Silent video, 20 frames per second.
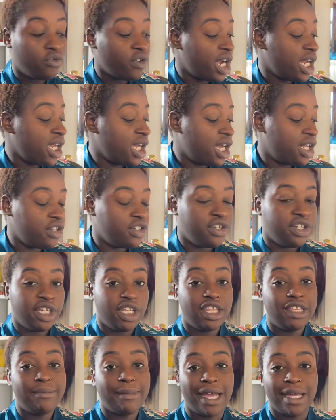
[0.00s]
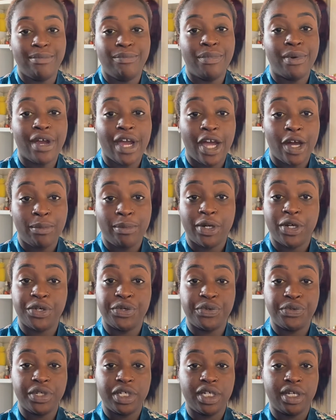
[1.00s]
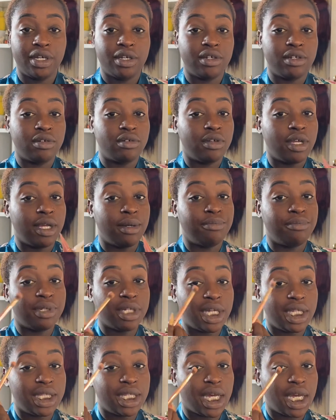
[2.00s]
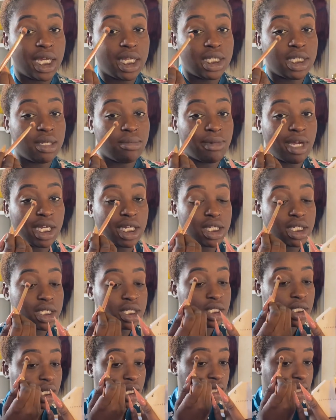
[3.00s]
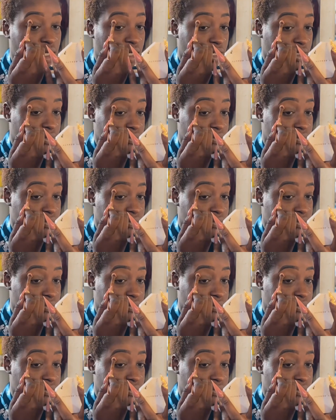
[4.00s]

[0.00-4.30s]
underneath my brow bone and blend that into my concealer.